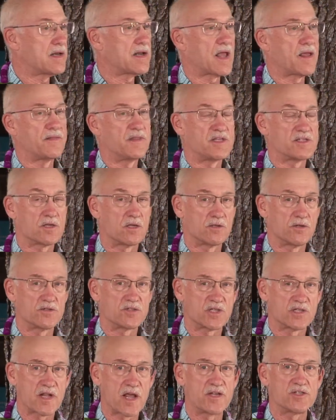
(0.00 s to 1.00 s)
and these
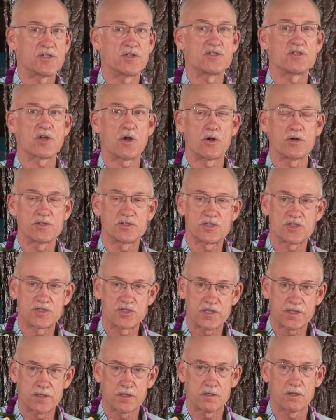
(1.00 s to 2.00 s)
hallucinations are
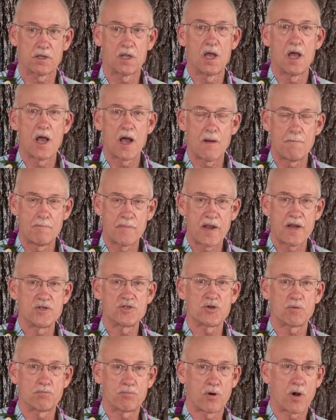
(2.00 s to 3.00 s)
still a major
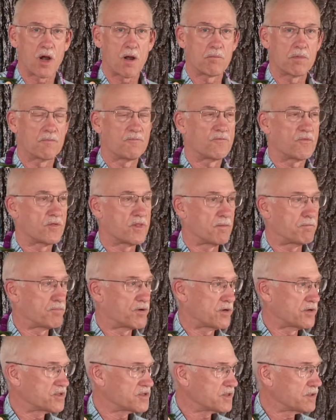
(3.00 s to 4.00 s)
problem for the
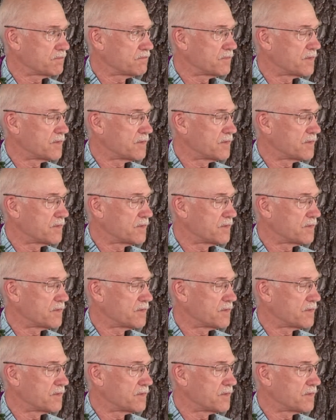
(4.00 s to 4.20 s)
person.